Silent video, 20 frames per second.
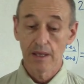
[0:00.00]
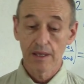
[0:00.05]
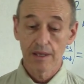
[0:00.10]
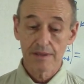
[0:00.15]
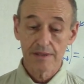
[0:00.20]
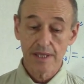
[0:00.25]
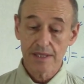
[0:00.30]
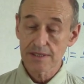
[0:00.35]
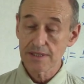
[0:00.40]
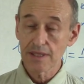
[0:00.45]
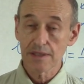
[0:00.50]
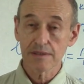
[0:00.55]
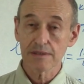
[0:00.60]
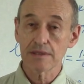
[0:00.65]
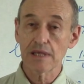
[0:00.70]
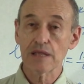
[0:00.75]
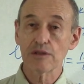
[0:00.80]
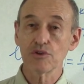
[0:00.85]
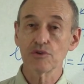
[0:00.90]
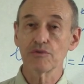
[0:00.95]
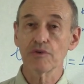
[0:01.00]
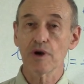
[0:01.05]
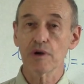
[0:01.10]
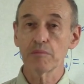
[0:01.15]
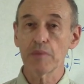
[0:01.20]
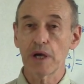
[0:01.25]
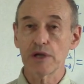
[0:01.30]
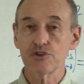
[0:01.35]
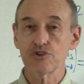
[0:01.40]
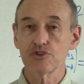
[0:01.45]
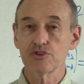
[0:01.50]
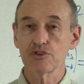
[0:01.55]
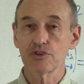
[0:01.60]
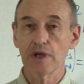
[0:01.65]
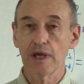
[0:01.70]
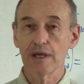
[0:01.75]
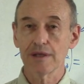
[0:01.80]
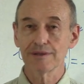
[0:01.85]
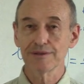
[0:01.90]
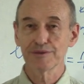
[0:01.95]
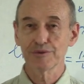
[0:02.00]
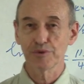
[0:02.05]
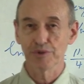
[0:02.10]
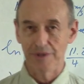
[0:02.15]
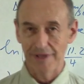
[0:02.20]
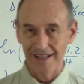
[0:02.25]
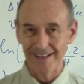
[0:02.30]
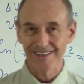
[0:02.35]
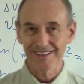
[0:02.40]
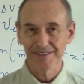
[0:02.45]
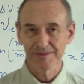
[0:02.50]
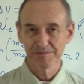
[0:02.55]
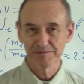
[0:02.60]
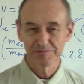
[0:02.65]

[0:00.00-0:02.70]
That's it. Thank you very much and good luck.